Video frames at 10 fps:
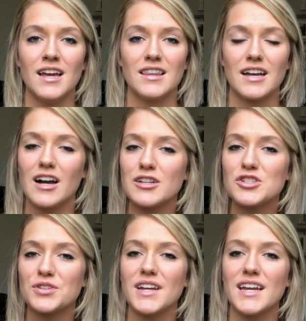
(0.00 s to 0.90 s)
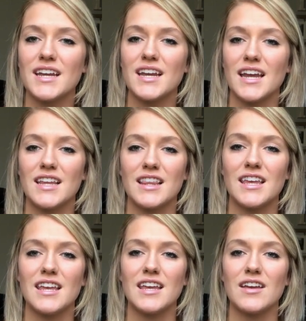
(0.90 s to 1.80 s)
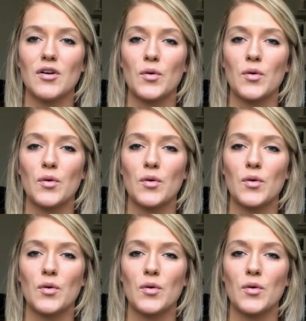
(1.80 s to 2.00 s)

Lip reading: the country, and the